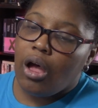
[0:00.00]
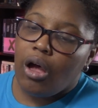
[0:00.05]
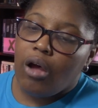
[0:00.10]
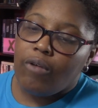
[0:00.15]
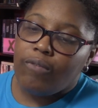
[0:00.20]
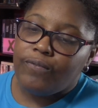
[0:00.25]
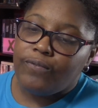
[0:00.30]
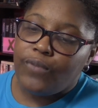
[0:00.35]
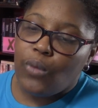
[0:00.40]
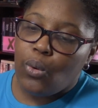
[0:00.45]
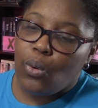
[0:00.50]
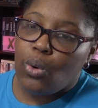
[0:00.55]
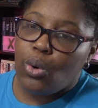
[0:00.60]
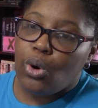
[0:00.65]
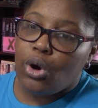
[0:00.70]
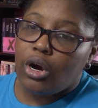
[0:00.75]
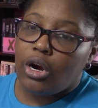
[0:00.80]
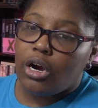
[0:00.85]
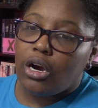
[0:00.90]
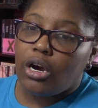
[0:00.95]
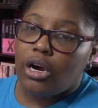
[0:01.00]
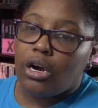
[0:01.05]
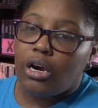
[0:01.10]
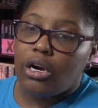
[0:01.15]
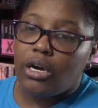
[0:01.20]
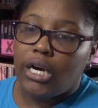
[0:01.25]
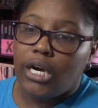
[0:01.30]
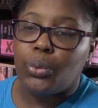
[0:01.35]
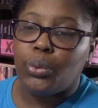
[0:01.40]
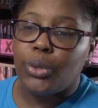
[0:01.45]

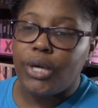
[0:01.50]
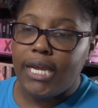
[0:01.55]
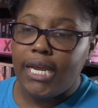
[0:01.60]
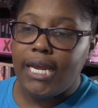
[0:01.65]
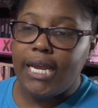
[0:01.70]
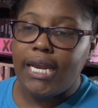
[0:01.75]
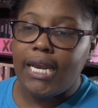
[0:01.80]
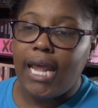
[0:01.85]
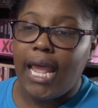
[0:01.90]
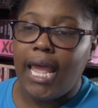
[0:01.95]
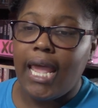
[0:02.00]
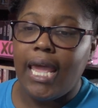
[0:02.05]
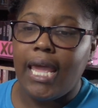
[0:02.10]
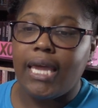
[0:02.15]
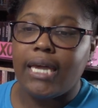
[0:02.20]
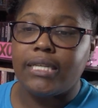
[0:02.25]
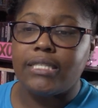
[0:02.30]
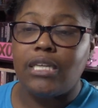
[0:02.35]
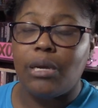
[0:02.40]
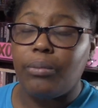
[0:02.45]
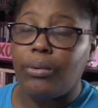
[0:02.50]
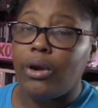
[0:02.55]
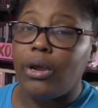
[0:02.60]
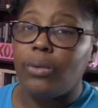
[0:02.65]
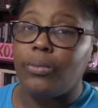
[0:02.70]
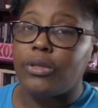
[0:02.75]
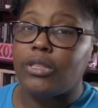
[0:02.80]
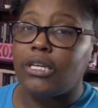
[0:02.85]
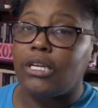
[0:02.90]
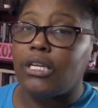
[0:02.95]
For Reid, a contemporary
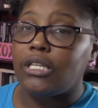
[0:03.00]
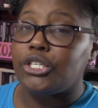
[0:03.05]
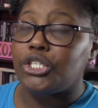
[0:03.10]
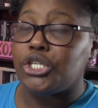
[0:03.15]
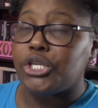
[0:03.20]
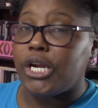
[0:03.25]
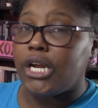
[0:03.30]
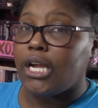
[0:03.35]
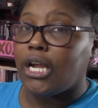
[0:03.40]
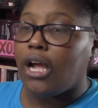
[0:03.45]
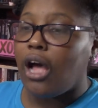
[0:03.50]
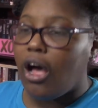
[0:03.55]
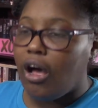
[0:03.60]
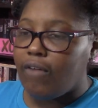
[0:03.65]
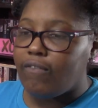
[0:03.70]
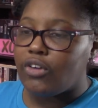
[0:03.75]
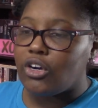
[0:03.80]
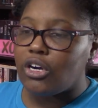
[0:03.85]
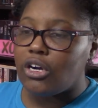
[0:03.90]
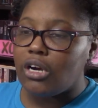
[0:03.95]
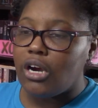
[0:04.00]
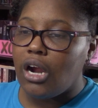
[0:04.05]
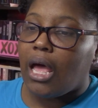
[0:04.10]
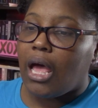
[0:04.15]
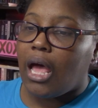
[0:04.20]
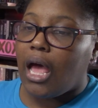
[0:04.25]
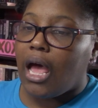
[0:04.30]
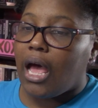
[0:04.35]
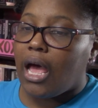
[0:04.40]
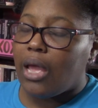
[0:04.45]
with an illustrated cover,
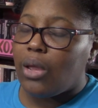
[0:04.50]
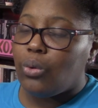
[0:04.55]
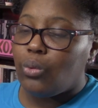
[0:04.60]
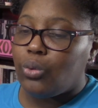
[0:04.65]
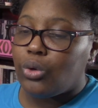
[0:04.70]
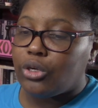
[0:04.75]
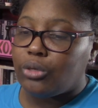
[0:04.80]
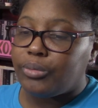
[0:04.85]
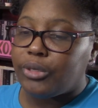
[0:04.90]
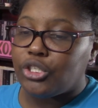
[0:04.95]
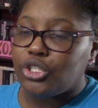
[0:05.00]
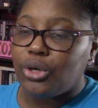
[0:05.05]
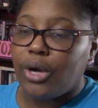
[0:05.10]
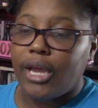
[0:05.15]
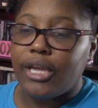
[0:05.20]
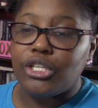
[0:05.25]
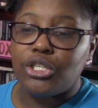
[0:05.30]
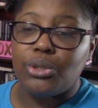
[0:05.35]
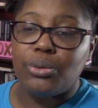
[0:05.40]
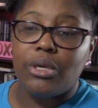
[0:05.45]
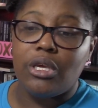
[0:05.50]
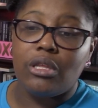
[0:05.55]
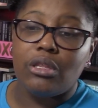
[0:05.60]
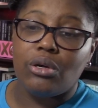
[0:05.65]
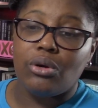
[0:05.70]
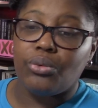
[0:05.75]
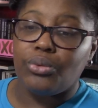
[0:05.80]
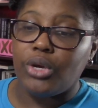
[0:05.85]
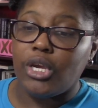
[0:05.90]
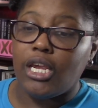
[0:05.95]
I will be trying to
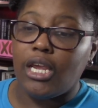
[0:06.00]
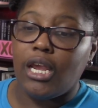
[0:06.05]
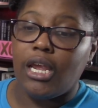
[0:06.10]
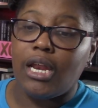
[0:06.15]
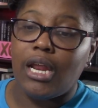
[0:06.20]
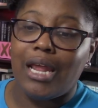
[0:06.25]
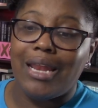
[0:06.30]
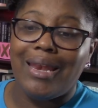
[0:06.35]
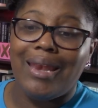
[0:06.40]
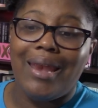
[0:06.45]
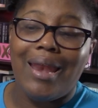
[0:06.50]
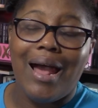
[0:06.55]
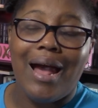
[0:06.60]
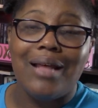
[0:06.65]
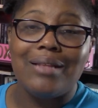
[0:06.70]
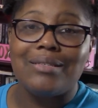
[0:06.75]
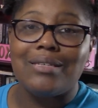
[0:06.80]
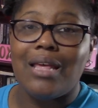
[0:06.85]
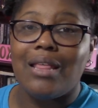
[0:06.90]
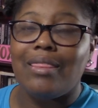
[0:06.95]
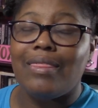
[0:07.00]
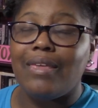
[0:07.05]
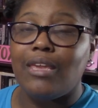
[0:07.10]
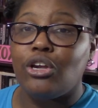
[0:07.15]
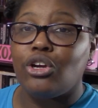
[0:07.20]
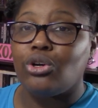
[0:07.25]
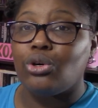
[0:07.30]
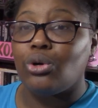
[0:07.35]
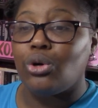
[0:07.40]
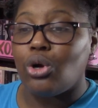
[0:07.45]
either read Not the
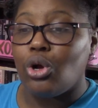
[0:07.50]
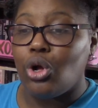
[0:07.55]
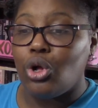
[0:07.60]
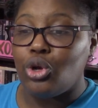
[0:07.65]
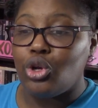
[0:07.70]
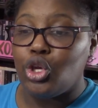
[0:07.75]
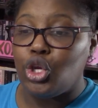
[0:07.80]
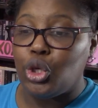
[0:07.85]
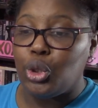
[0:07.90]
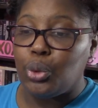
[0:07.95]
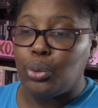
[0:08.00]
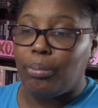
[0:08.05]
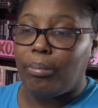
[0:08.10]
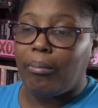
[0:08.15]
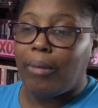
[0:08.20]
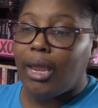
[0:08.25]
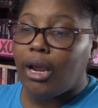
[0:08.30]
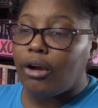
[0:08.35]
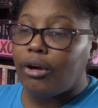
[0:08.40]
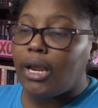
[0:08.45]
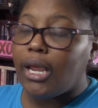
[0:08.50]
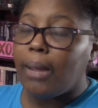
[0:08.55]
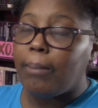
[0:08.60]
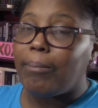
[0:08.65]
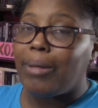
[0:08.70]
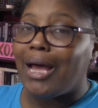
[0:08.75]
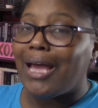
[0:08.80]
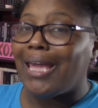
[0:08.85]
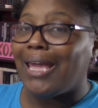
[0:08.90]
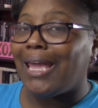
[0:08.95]
Girl You Marry
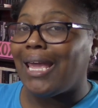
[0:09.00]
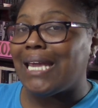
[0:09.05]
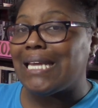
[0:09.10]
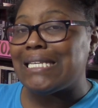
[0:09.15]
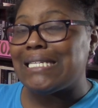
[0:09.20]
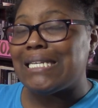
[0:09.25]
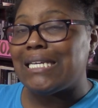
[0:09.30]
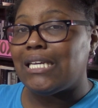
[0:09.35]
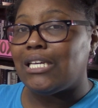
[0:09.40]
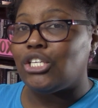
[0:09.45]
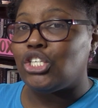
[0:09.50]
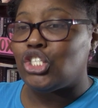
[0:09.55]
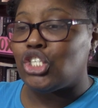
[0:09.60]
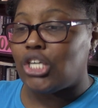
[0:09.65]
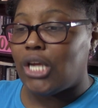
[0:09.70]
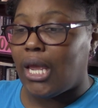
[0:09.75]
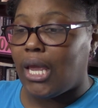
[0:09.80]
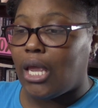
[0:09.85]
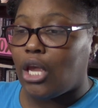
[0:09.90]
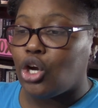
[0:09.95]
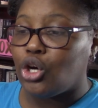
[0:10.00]
by Andy J.